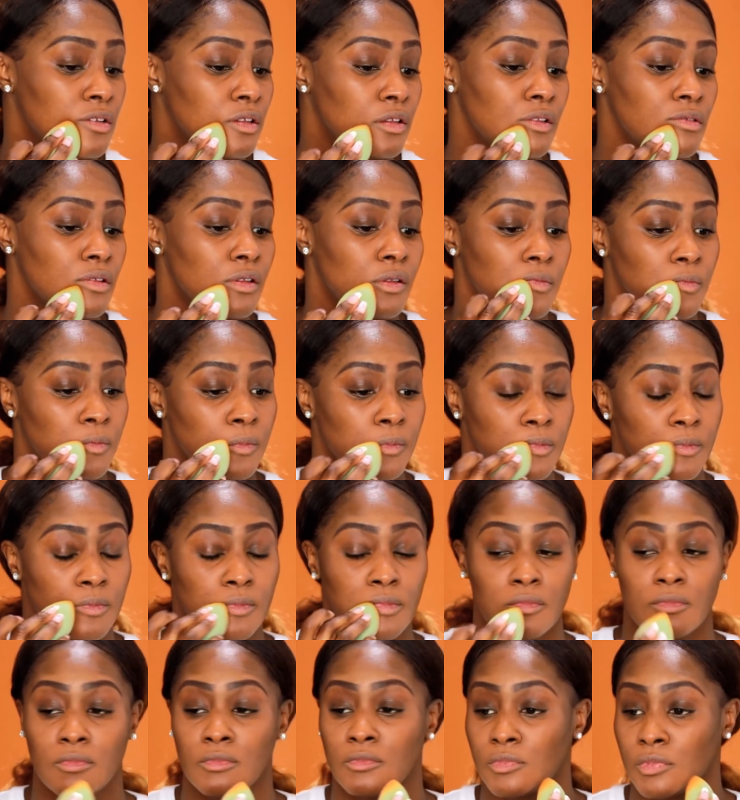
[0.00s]
power
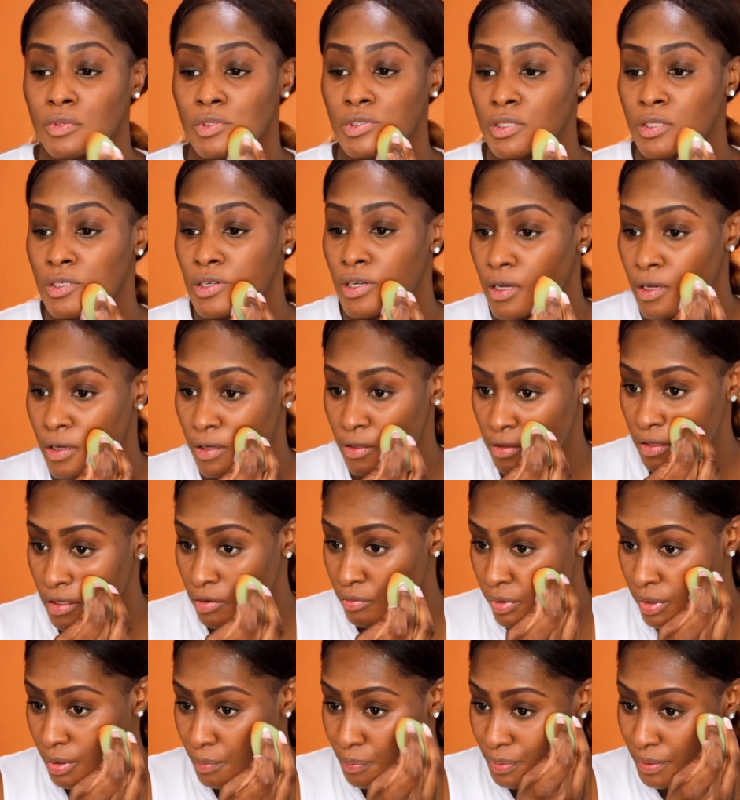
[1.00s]
and then blend
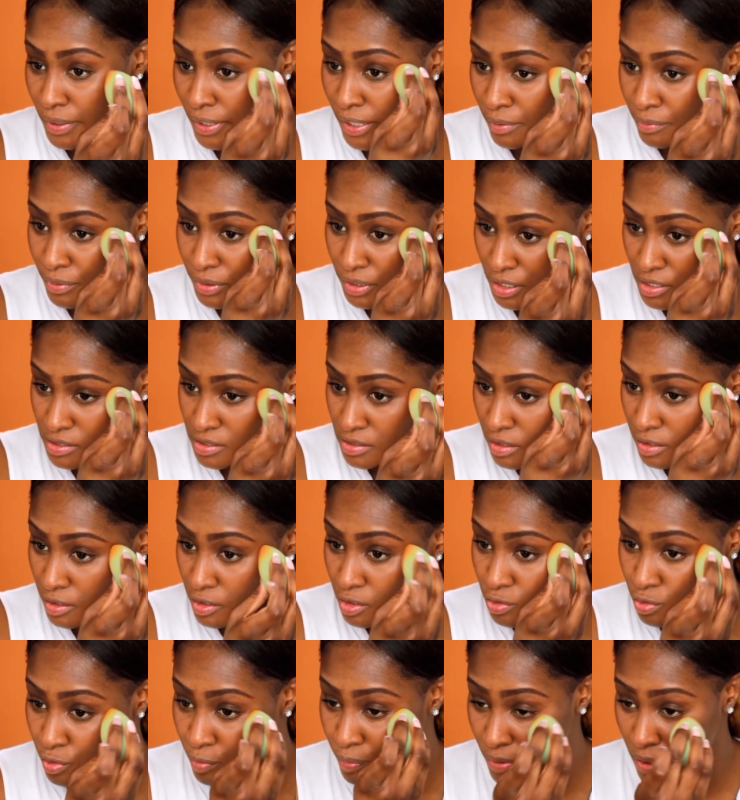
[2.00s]
it out, it
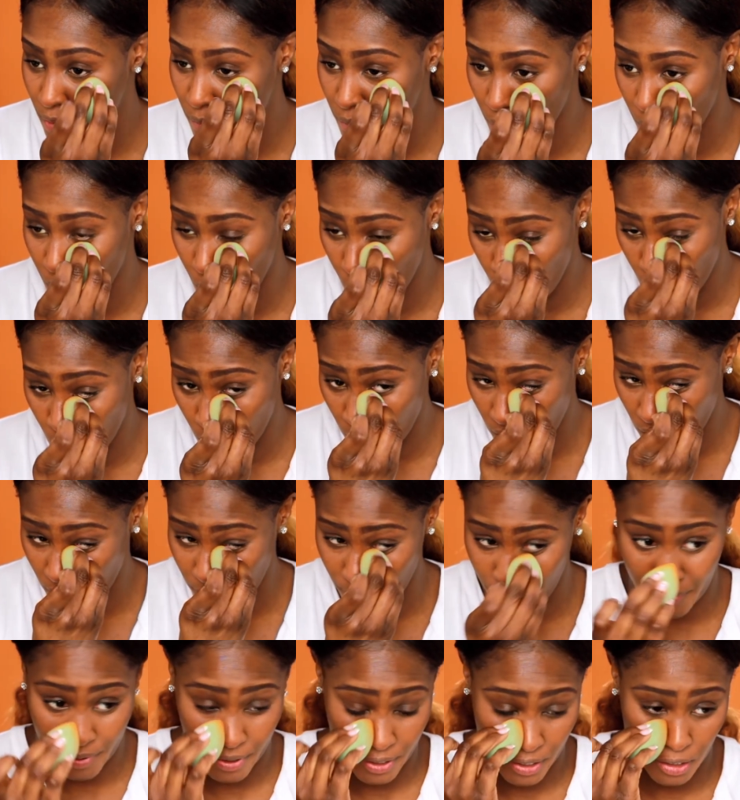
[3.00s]
does a really,
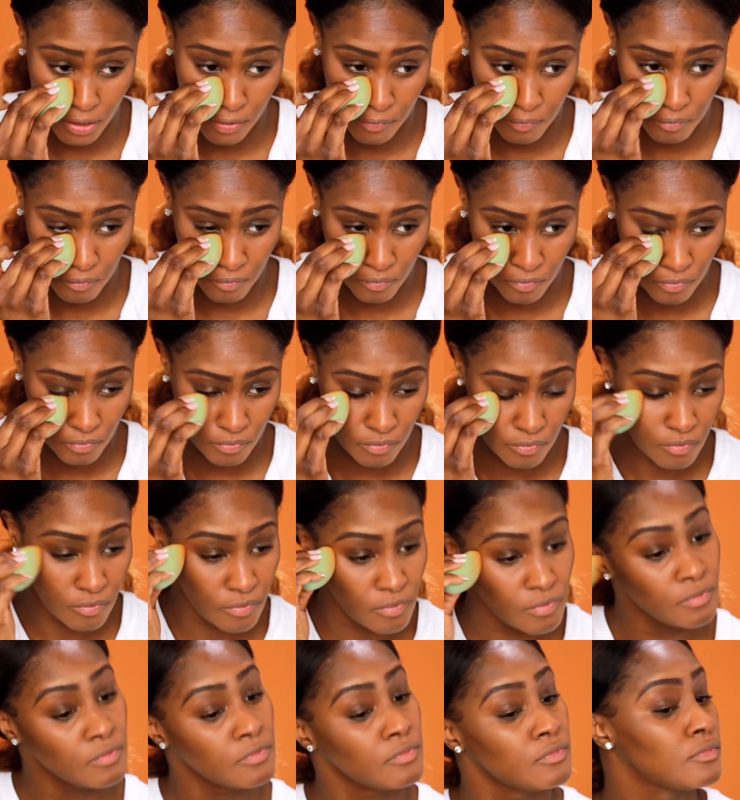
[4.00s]
it does a pretty
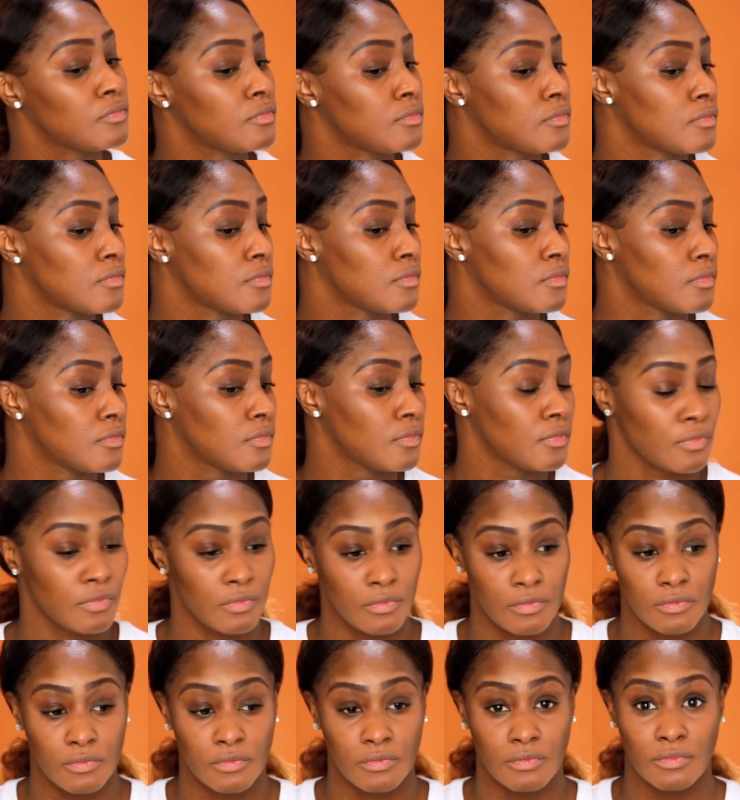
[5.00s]
decent job. So
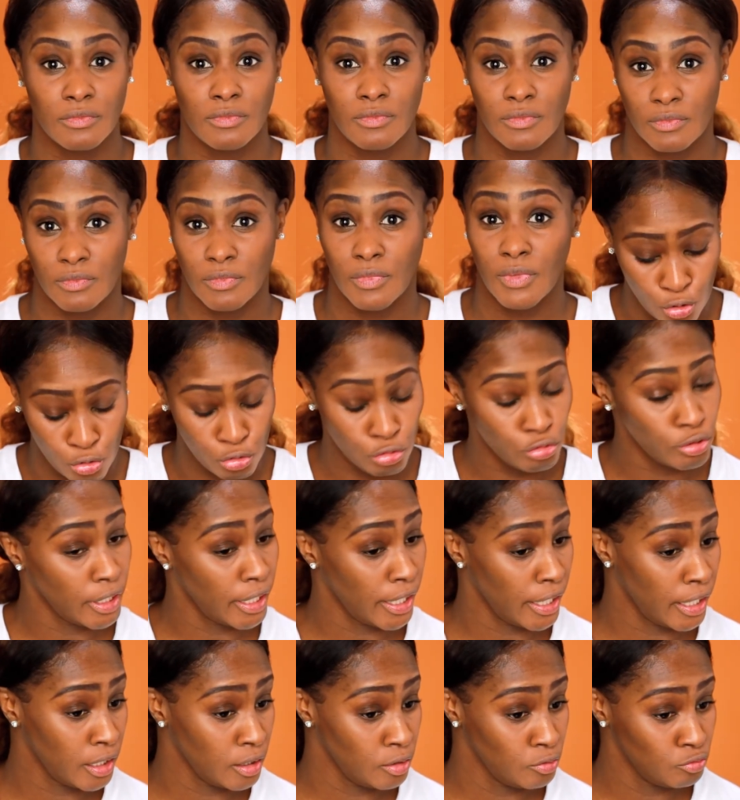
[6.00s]
I'm not mad at
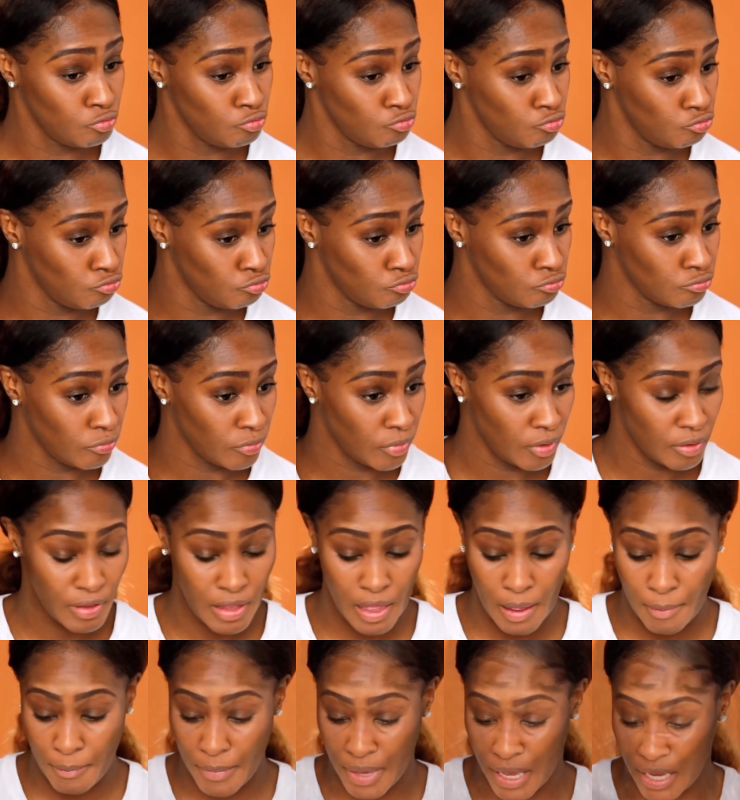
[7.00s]
this. I did pick this up
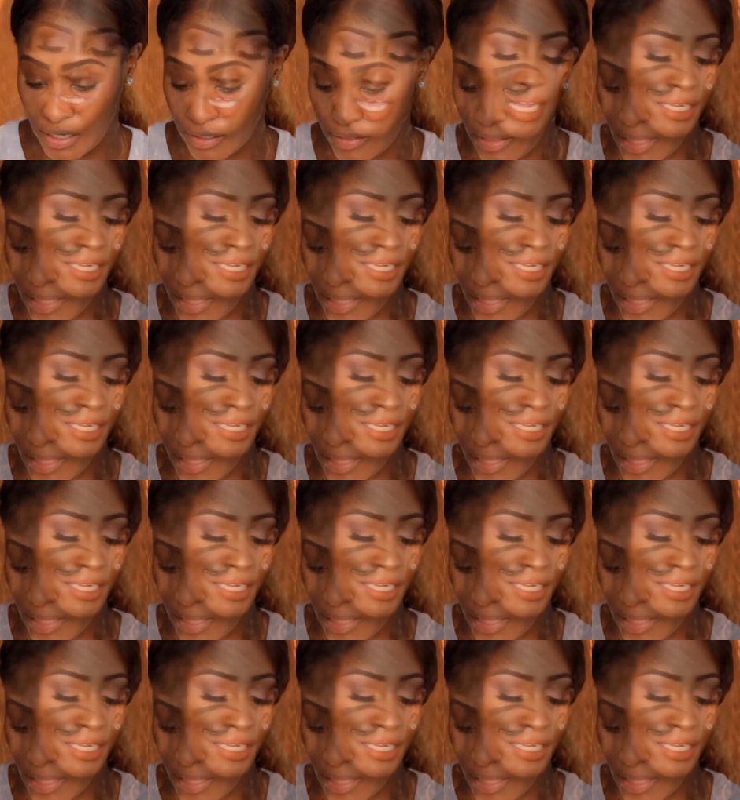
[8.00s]
from Ulta. I